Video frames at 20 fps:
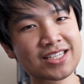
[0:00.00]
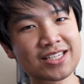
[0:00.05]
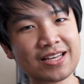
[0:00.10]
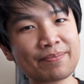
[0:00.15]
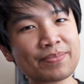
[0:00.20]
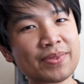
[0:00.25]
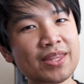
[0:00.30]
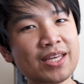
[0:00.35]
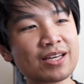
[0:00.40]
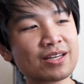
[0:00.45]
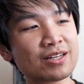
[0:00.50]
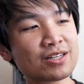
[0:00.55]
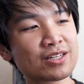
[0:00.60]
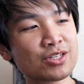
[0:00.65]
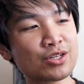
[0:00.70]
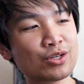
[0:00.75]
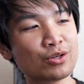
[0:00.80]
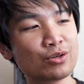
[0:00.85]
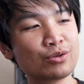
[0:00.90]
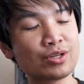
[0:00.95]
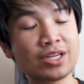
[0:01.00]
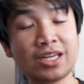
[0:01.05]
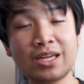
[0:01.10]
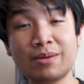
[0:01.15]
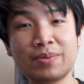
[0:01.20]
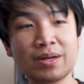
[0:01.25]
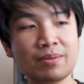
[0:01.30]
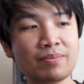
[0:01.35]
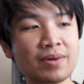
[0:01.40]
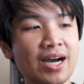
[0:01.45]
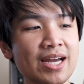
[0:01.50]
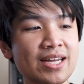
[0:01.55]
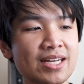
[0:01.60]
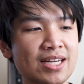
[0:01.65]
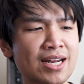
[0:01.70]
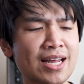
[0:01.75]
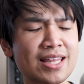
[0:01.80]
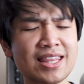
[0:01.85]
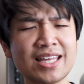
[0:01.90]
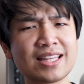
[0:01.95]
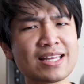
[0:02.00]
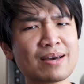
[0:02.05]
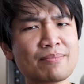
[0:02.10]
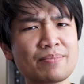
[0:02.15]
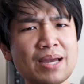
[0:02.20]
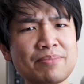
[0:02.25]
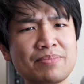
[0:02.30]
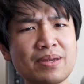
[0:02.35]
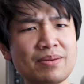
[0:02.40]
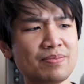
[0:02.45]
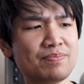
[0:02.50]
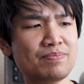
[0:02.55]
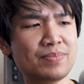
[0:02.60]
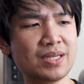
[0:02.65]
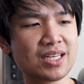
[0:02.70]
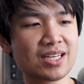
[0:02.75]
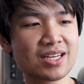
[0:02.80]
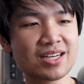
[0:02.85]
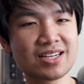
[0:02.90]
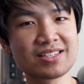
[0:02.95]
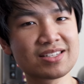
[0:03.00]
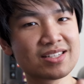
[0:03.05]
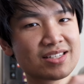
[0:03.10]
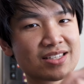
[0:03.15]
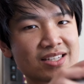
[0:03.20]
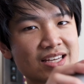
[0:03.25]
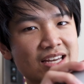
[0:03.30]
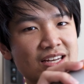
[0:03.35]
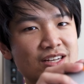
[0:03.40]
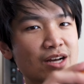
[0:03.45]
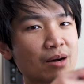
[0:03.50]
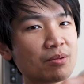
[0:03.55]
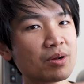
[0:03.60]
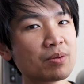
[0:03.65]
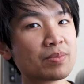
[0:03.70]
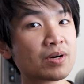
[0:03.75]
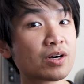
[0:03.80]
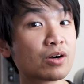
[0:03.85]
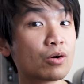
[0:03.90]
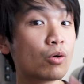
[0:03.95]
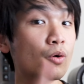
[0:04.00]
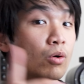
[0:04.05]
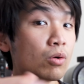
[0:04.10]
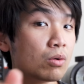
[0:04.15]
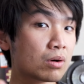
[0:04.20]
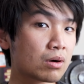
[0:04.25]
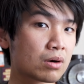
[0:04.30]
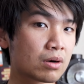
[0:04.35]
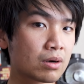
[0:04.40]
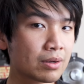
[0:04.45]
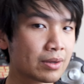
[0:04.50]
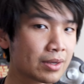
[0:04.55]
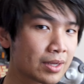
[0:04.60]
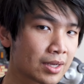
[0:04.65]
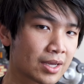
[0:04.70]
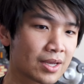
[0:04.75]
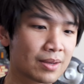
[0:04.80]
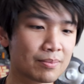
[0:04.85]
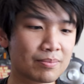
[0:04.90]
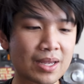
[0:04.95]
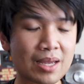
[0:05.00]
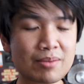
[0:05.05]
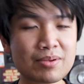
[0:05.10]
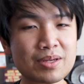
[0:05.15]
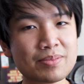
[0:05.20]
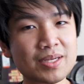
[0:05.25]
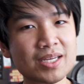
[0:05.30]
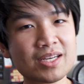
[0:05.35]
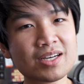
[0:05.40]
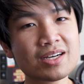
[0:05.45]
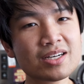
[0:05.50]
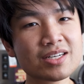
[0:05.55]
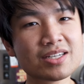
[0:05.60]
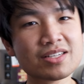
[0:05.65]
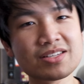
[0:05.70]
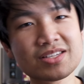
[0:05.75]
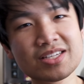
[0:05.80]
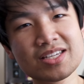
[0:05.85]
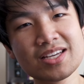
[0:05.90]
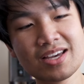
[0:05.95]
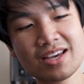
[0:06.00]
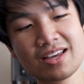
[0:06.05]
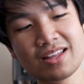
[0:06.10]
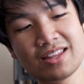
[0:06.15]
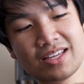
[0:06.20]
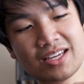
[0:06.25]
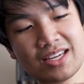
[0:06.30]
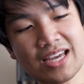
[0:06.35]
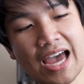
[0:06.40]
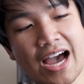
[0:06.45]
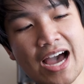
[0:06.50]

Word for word: something to keep in mind. And I think that might be because it's a double burr or maybe because the